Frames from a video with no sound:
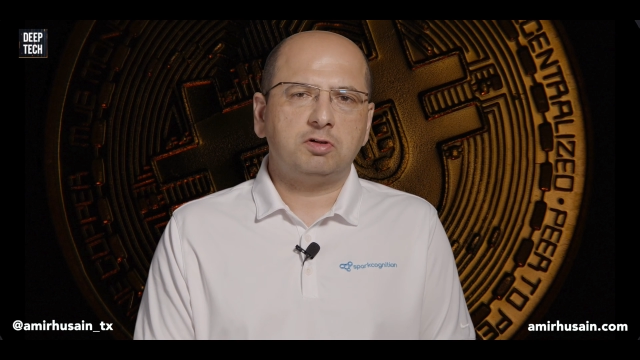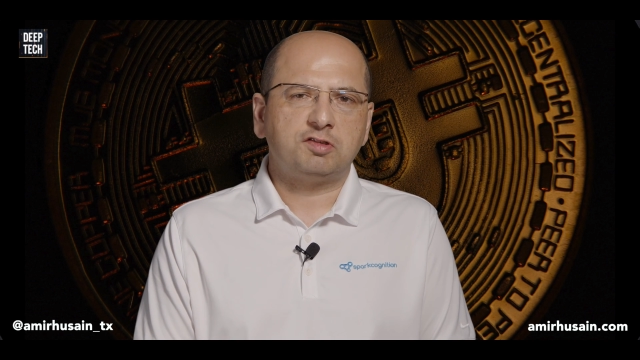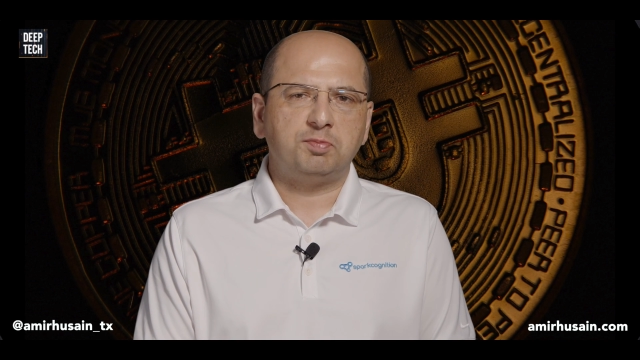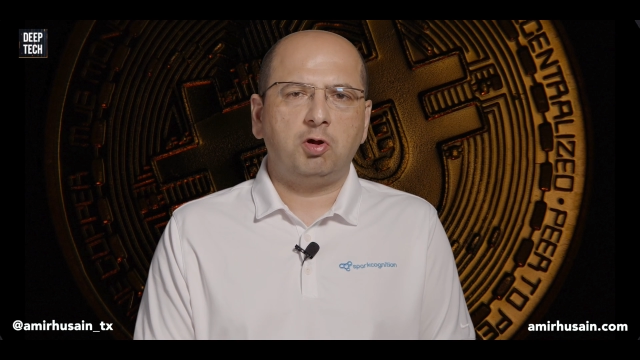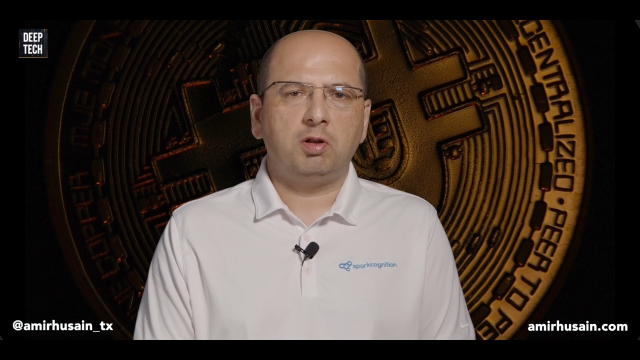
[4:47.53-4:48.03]
a
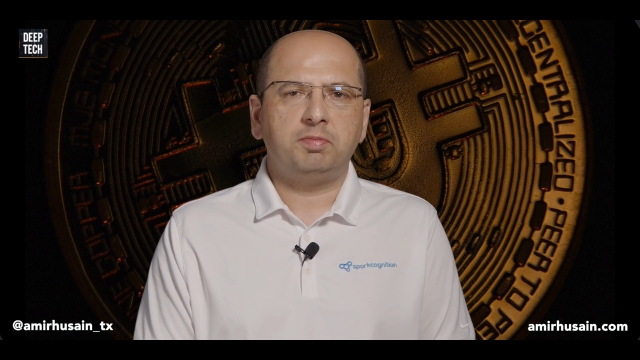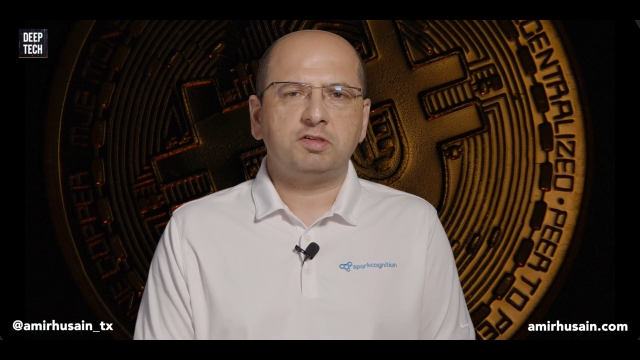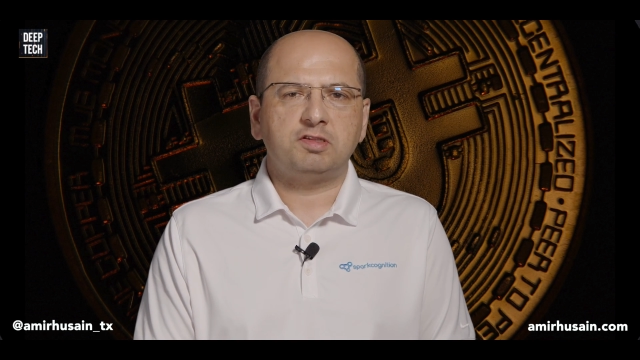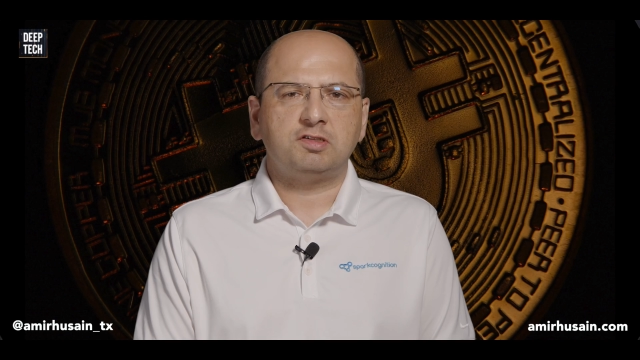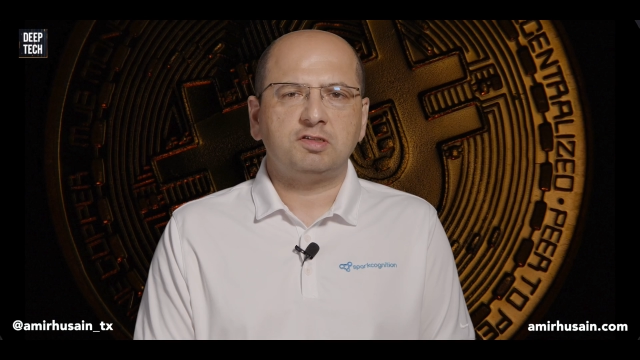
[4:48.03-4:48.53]
small
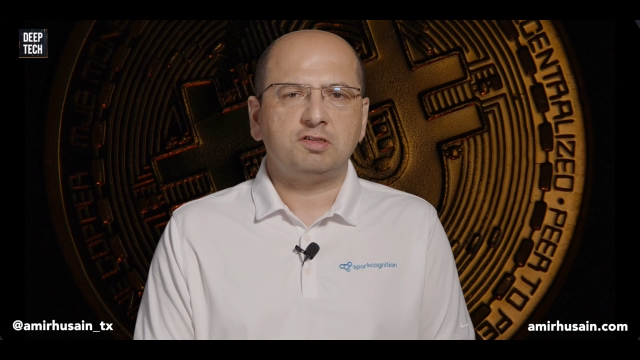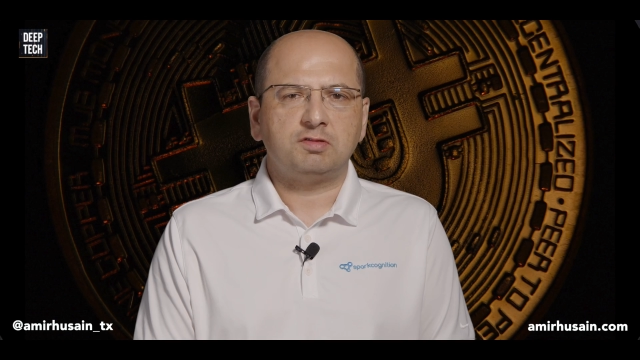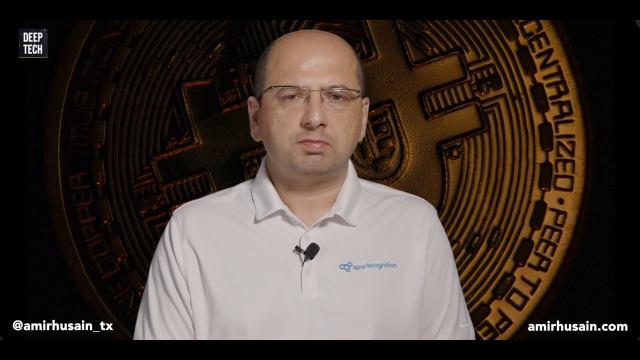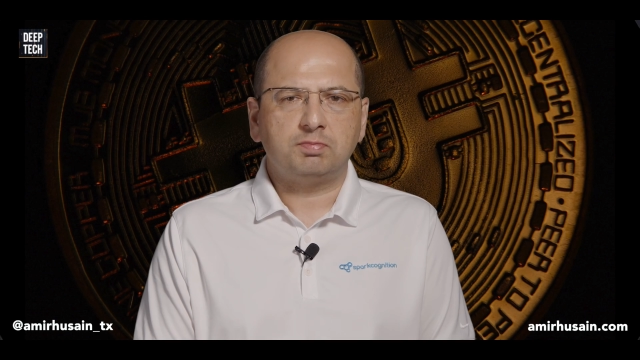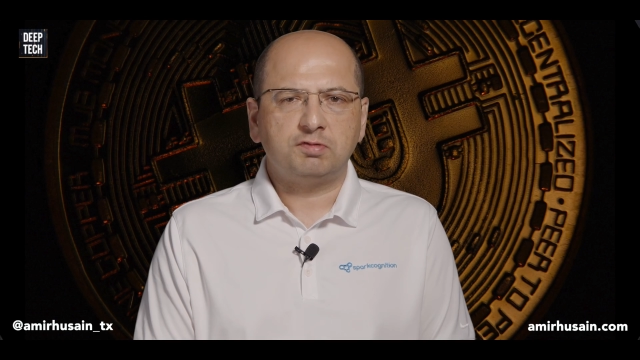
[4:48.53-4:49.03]

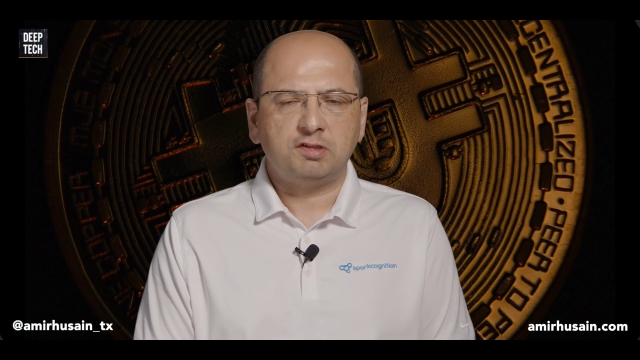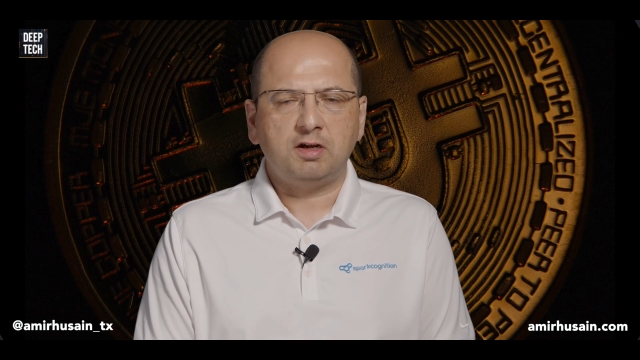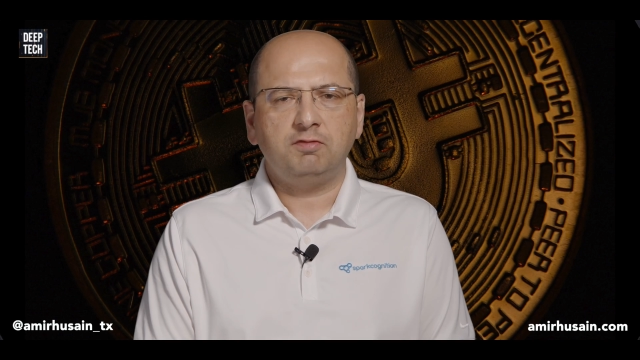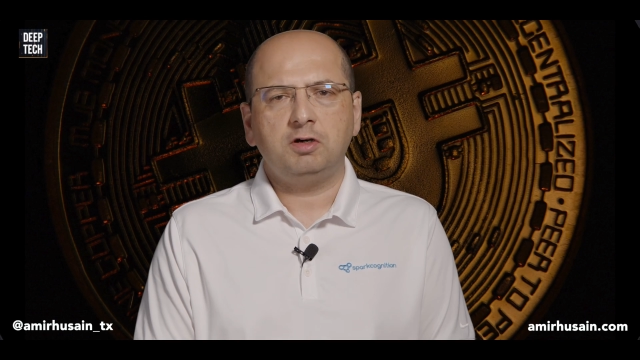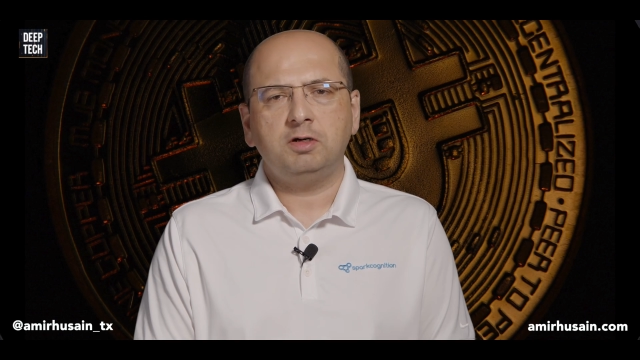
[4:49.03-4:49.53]
business's
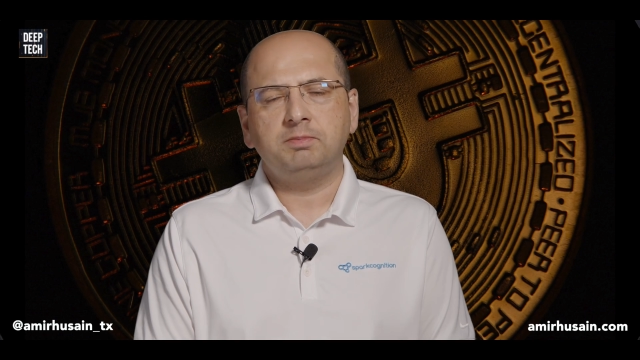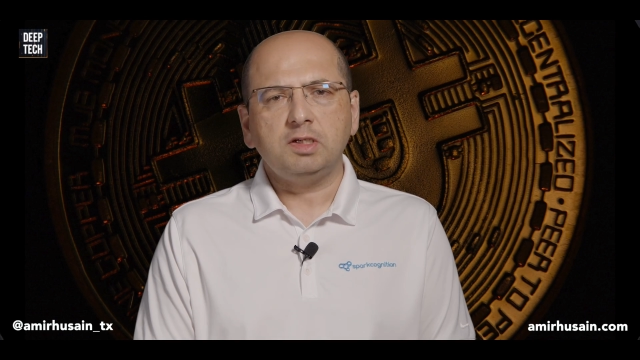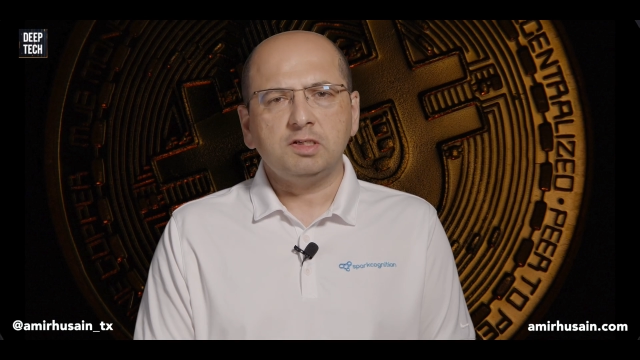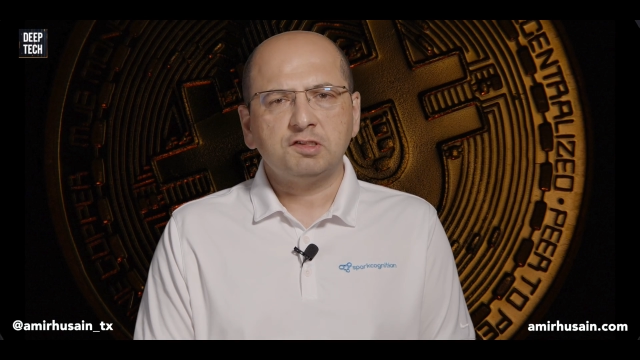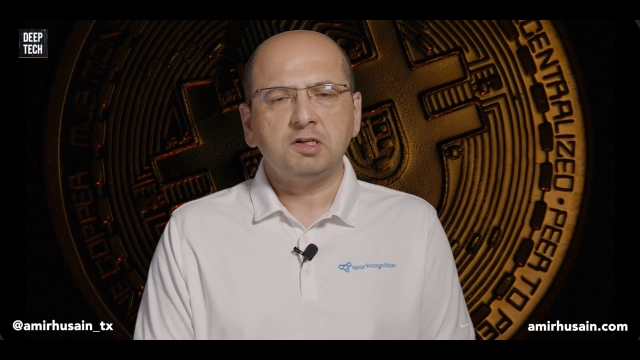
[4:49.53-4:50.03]
server,
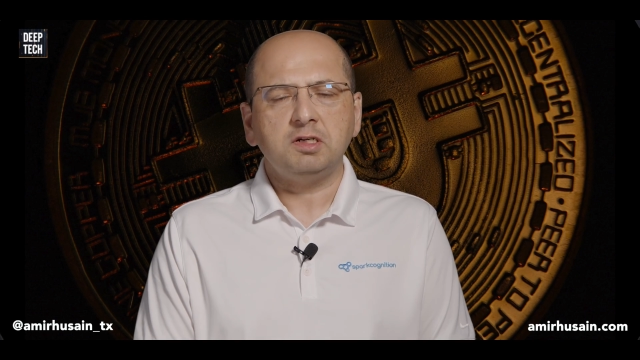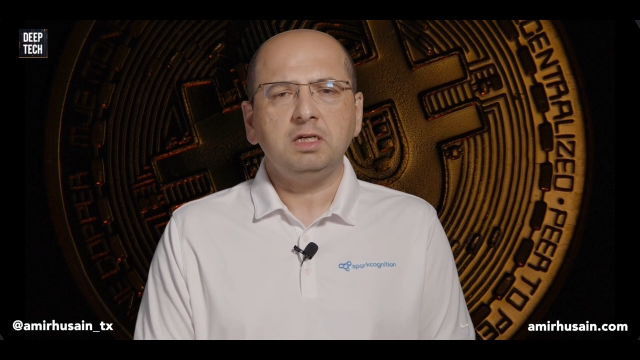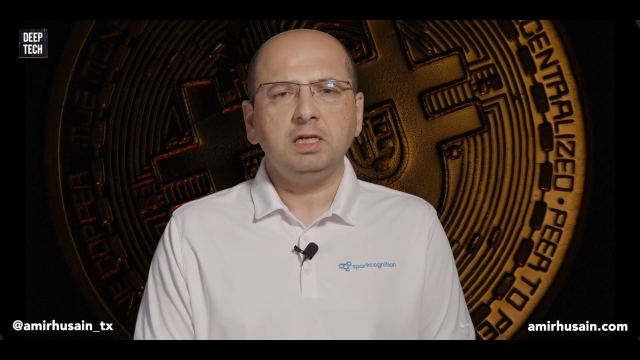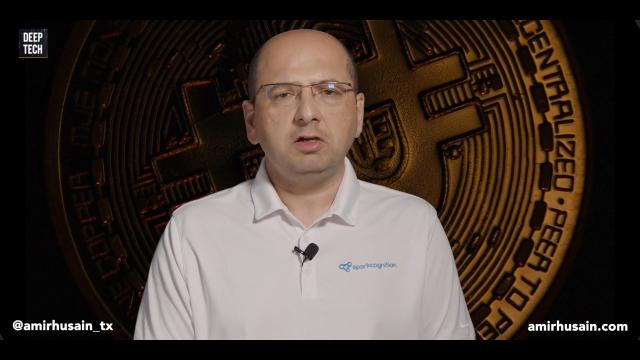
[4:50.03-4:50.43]
certainly